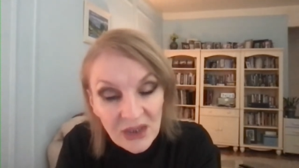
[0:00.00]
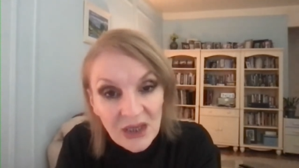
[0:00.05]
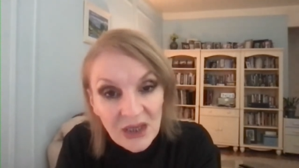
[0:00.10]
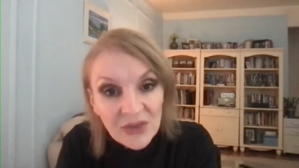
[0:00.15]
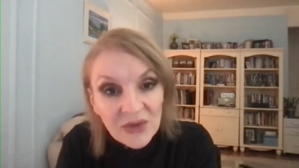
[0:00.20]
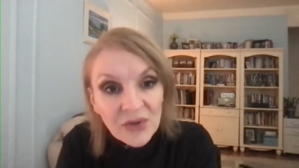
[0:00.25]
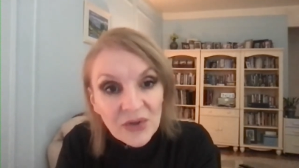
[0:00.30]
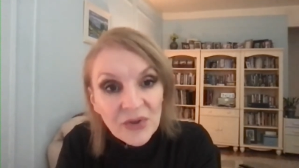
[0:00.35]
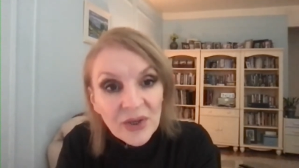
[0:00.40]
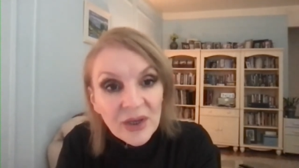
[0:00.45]

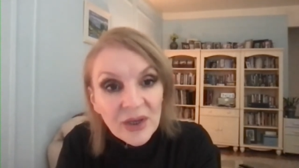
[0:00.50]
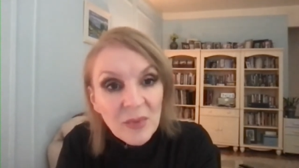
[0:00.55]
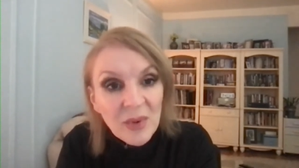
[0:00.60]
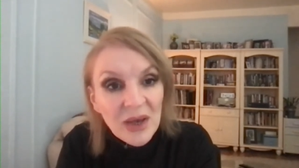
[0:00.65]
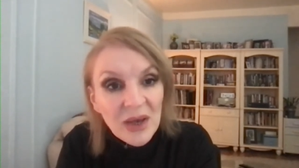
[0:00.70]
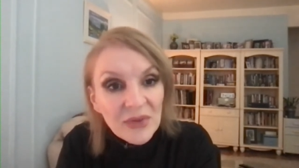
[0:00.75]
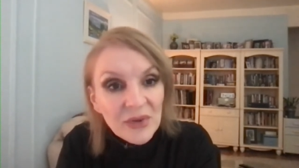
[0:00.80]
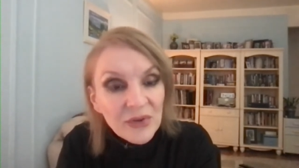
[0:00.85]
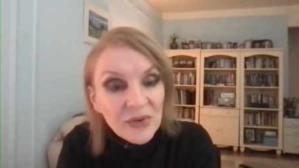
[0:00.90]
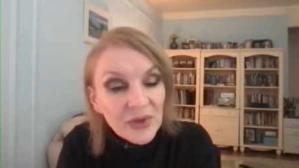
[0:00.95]
The thing
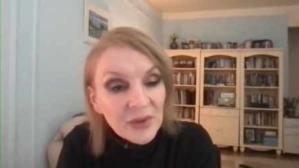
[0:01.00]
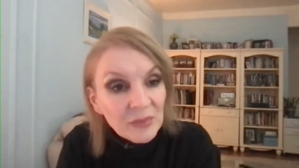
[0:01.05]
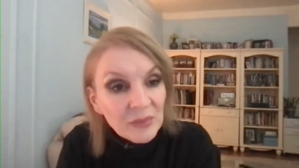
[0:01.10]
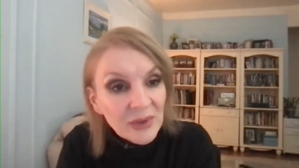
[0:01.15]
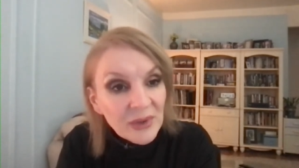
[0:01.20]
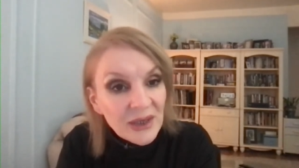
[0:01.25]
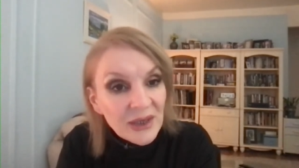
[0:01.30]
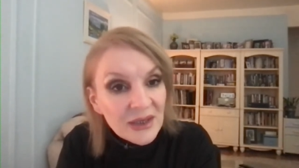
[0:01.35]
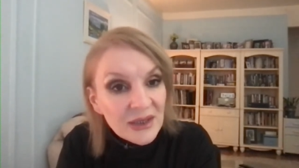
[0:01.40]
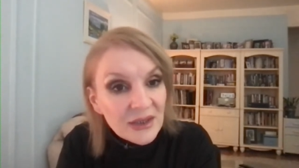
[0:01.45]
about the thin
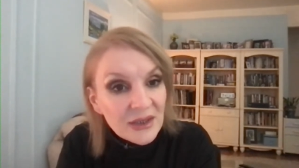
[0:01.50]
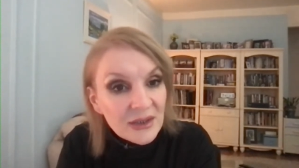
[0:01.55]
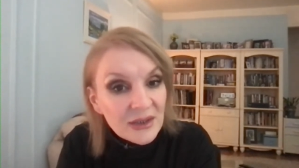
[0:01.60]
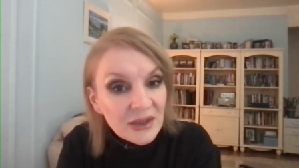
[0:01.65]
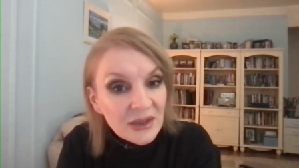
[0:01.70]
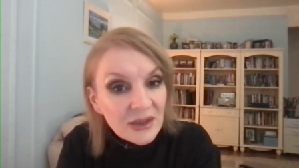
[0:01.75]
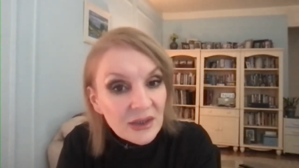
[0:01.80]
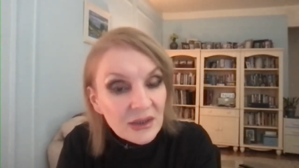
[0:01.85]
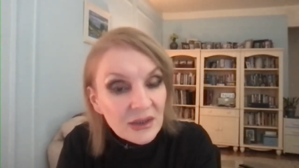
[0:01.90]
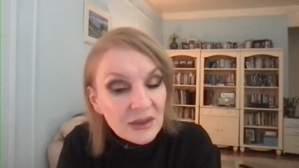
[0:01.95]
places
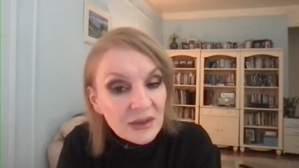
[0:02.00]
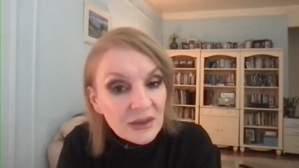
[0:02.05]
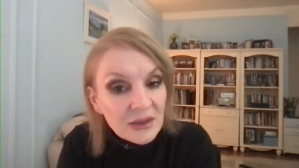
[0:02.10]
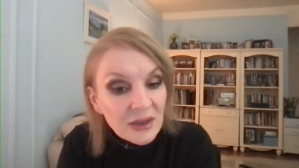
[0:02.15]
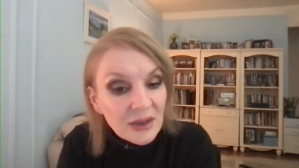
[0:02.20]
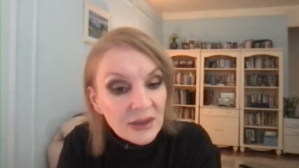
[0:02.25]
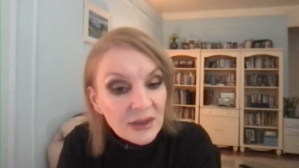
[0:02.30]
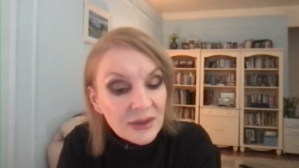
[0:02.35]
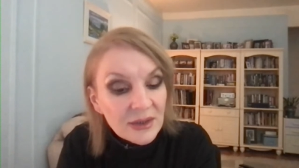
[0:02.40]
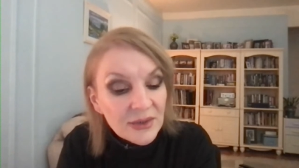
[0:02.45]
is,
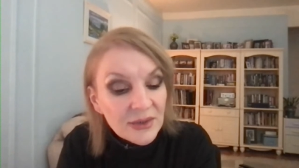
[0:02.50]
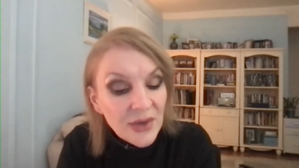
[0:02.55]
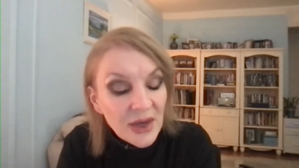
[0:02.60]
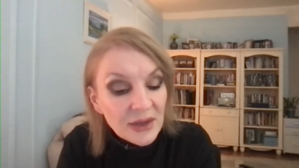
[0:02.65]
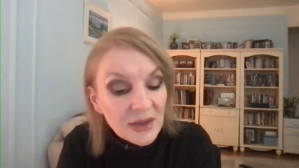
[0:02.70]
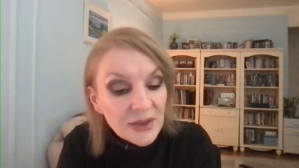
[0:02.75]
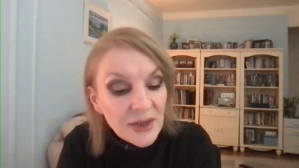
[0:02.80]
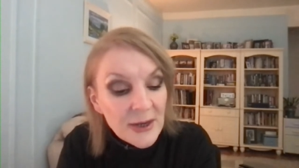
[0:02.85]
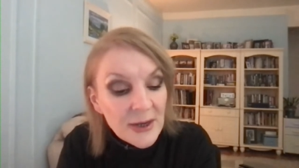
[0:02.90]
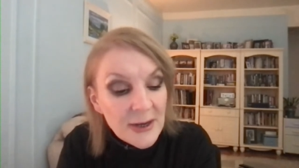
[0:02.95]
is
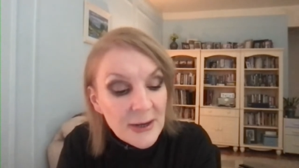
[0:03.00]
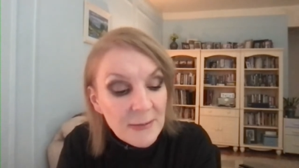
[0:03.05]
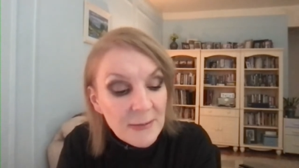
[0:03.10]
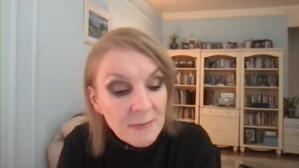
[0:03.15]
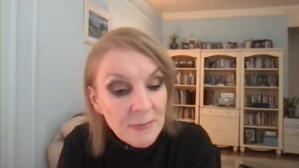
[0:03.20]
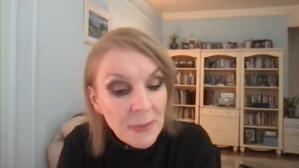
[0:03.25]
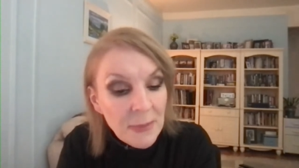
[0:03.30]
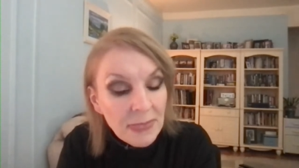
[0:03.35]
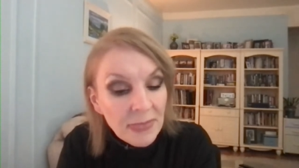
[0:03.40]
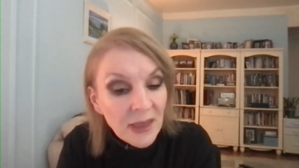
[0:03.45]
that
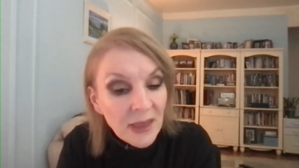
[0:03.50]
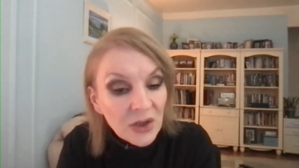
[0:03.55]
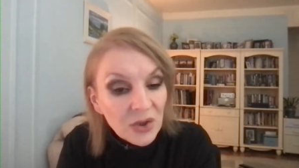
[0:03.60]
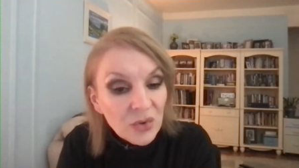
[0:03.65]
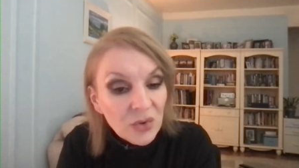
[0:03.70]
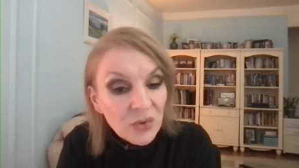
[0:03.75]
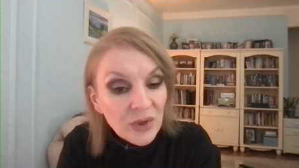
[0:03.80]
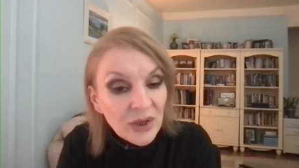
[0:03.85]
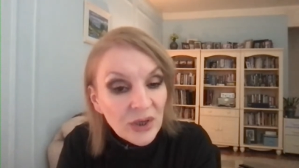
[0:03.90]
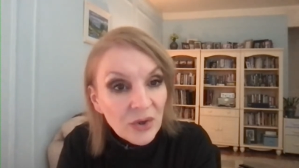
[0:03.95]
um, you
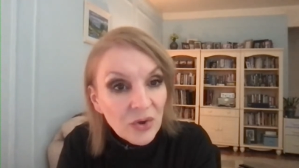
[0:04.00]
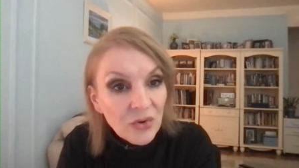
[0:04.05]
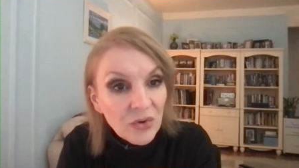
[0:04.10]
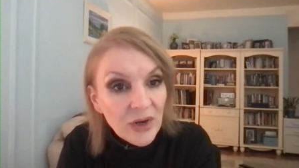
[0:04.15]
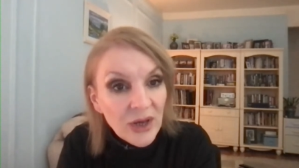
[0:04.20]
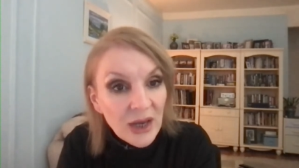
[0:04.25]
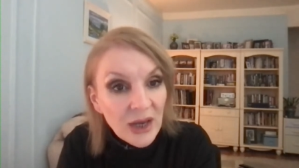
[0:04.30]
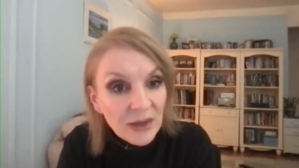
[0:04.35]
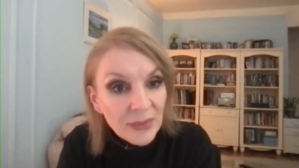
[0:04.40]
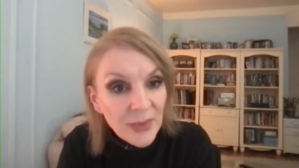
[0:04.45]
can
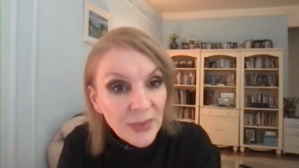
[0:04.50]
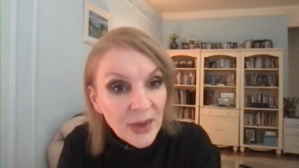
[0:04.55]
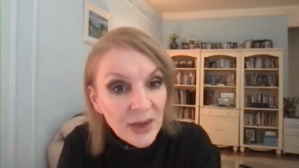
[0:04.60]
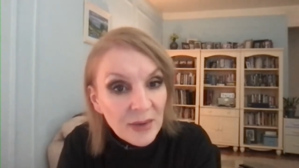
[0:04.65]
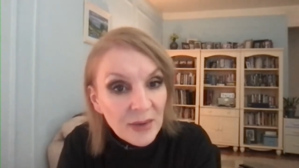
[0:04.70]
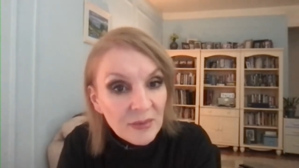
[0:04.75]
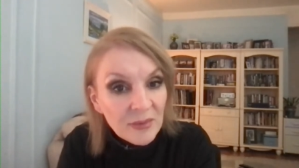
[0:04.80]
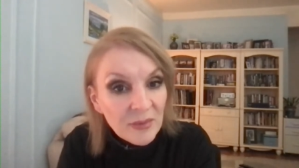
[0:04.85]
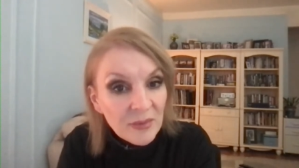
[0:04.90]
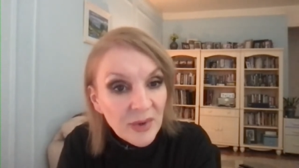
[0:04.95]
create
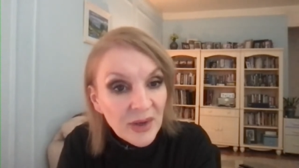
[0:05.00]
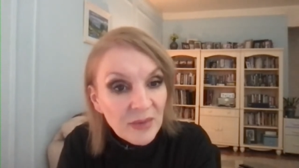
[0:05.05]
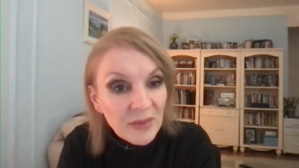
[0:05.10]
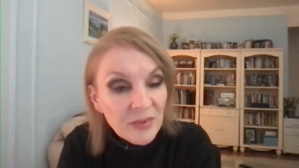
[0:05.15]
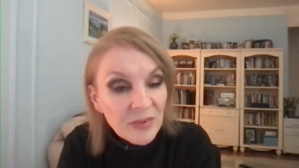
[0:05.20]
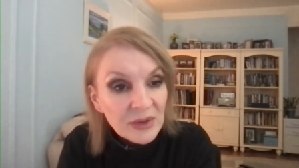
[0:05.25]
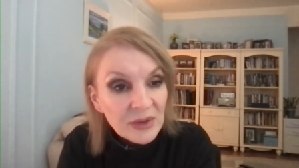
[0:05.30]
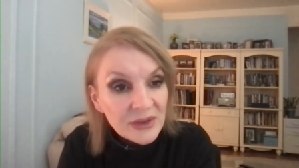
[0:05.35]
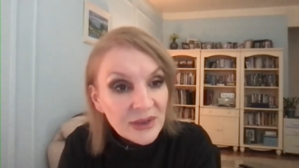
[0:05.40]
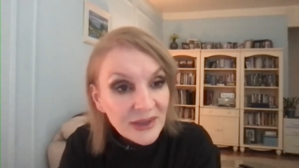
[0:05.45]
them by
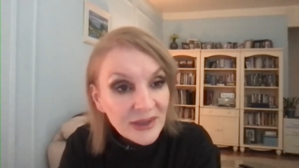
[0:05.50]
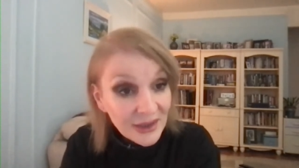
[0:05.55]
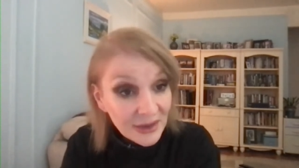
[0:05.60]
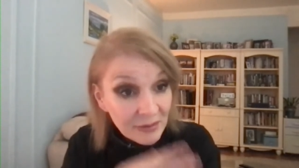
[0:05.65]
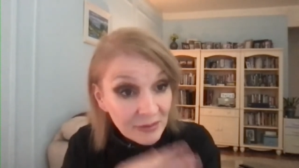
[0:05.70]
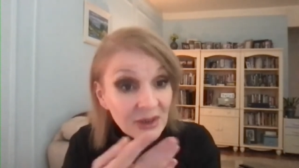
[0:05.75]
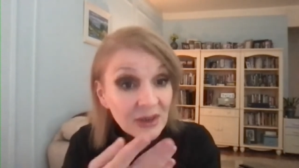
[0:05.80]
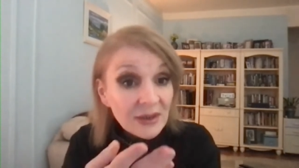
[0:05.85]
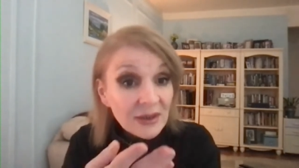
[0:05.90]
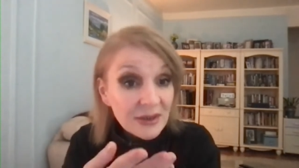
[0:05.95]
build like the
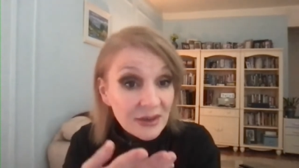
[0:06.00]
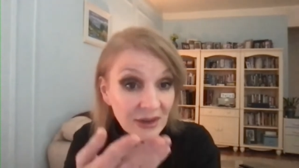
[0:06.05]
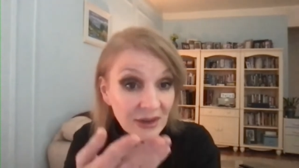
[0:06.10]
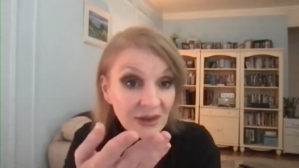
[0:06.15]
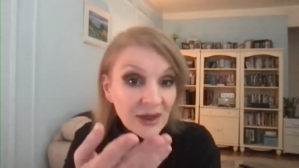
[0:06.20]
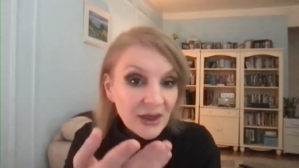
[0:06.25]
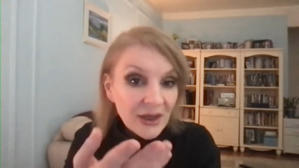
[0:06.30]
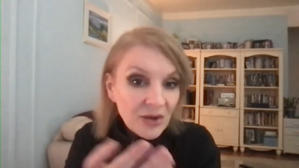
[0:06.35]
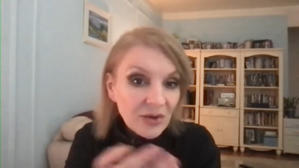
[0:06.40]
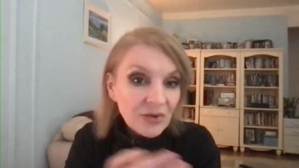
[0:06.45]
monks in
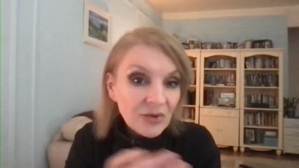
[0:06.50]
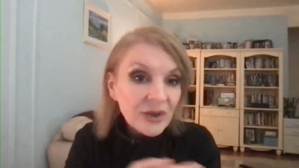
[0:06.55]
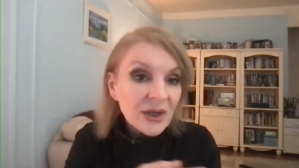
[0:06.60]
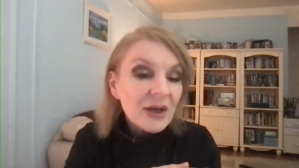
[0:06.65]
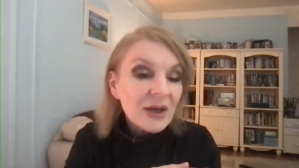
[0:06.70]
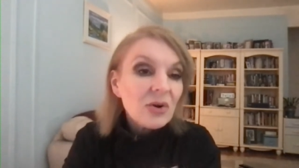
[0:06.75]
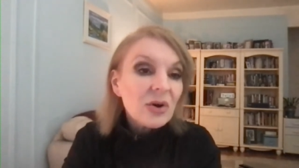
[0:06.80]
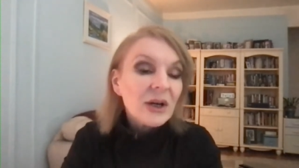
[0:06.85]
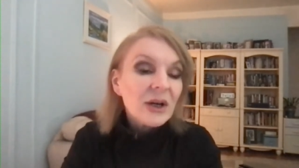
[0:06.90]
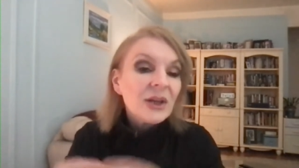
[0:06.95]
Iona
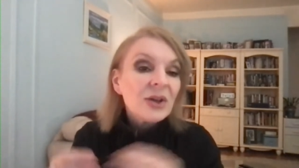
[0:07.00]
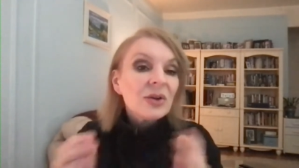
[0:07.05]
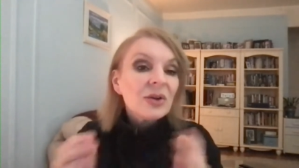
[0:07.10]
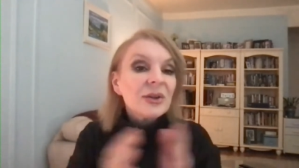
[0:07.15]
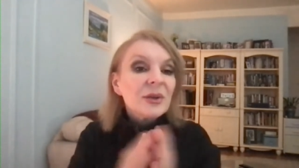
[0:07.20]
or you know the